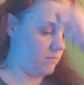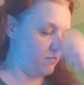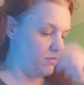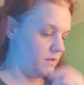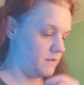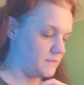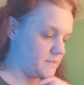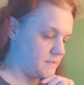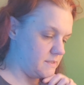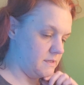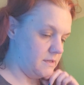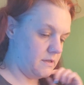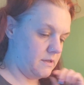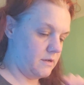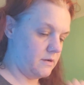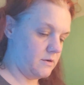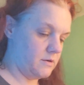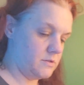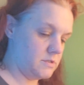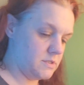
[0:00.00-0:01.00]
Let's see
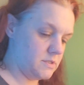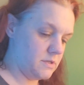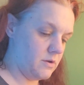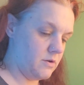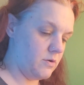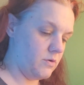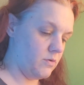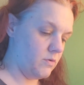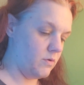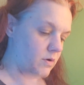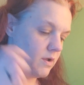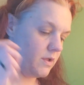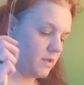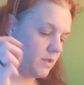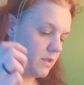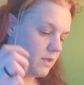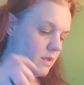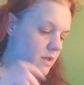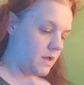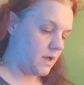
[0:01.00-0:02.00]
here. So
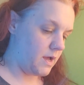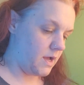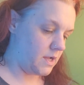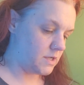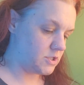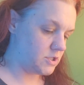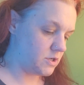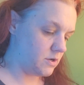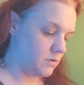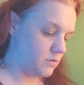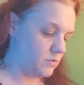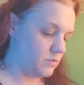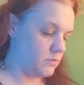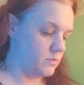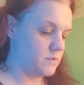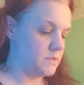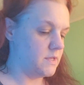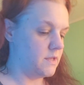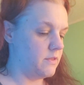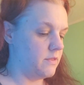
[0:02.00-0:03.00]
I
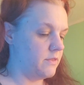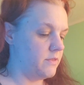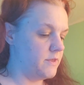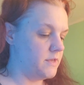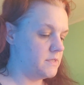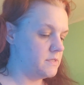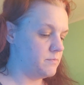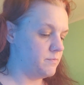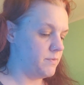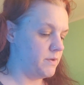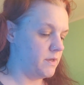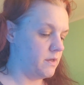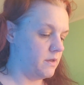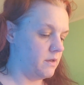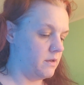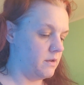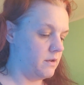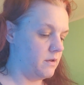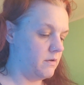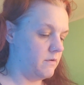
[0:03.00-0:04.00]
chose this
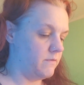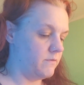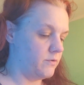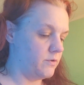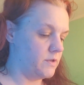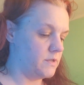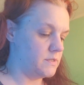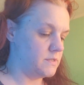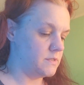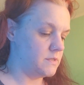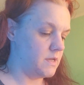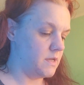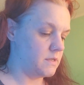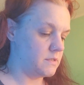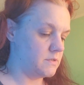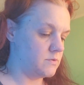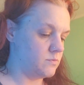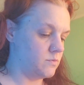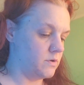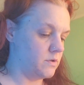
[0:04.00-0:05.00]
bead for this
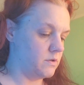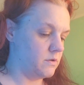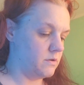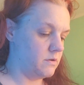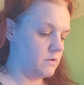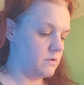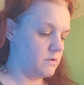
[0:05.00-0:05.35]
next one.